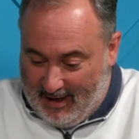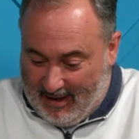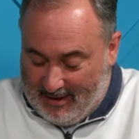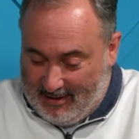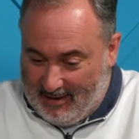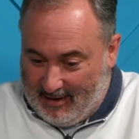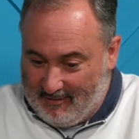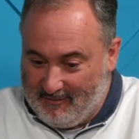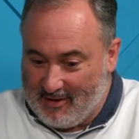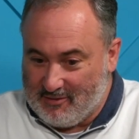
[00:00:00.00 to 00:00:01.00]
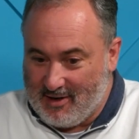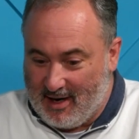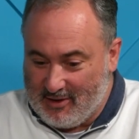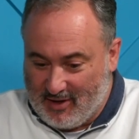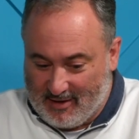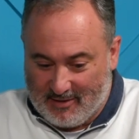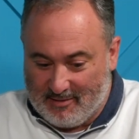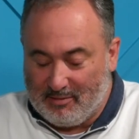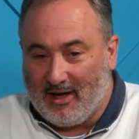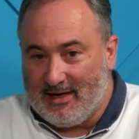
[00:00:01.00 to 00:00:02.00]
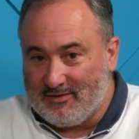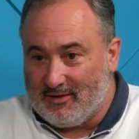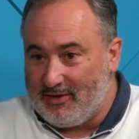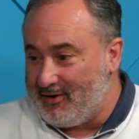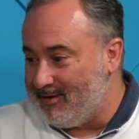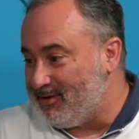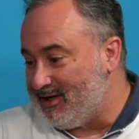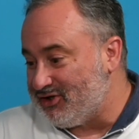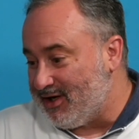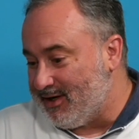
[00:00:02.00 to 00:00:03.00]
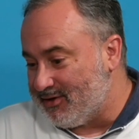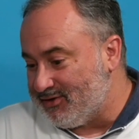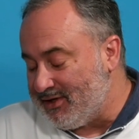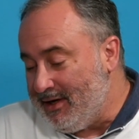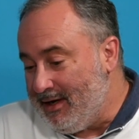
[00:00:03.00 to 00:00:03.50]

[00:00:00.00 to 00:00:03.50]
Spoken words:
in federal contractor compliance for 30 plus years,